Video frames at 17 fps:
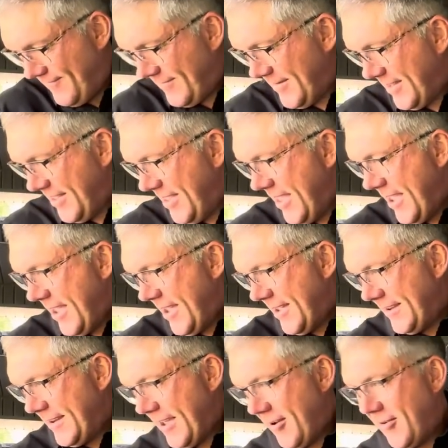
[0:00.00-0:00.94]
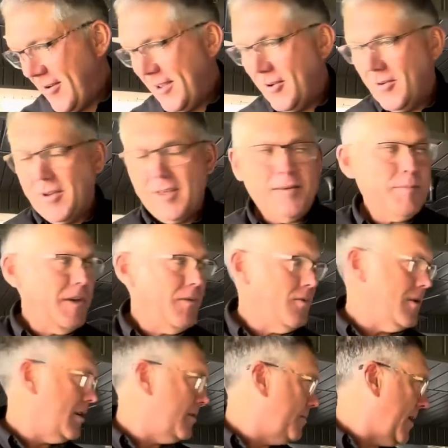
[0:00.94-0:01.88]
Yeah, now I don't have my
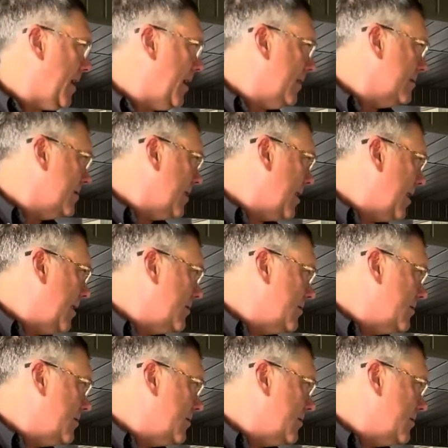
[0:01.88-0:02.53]
work pants on,